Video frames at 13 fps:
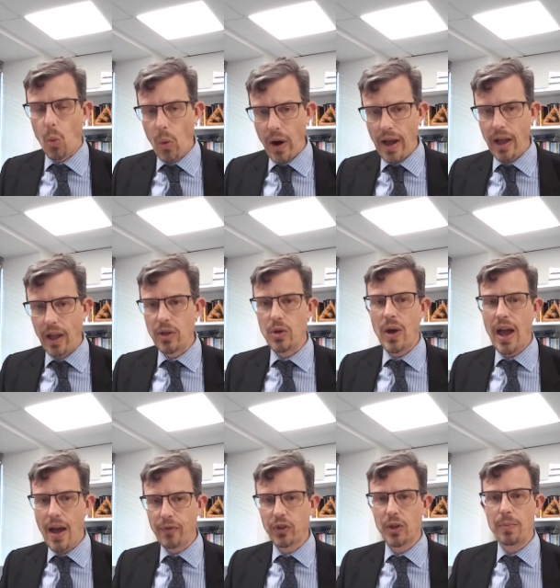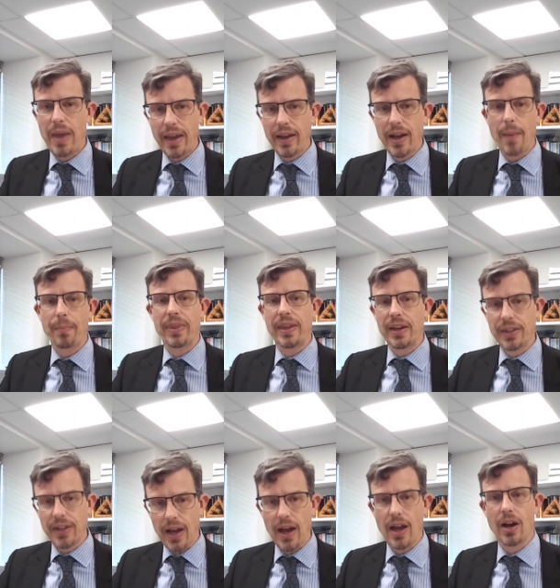well, you have to make up the
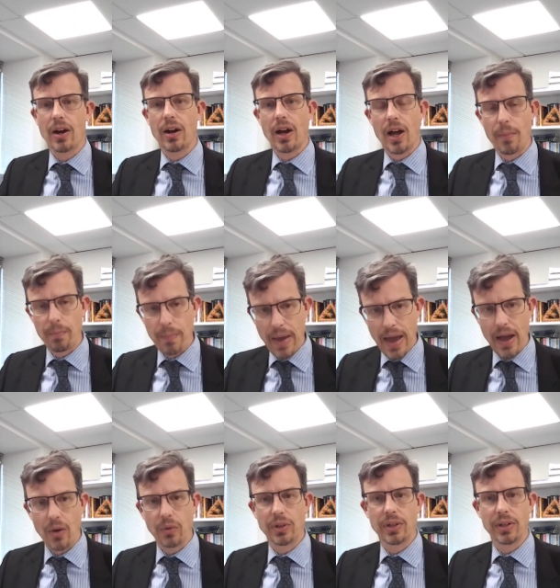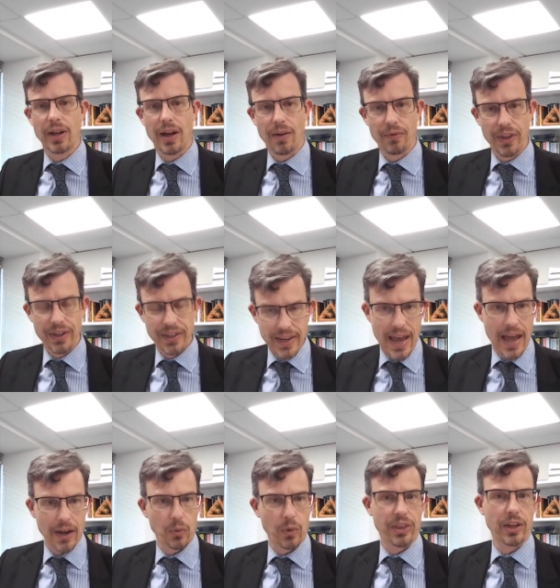entire amount of the
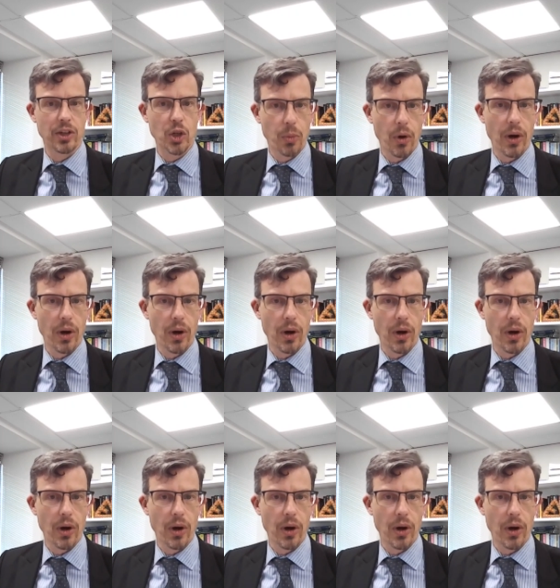debt within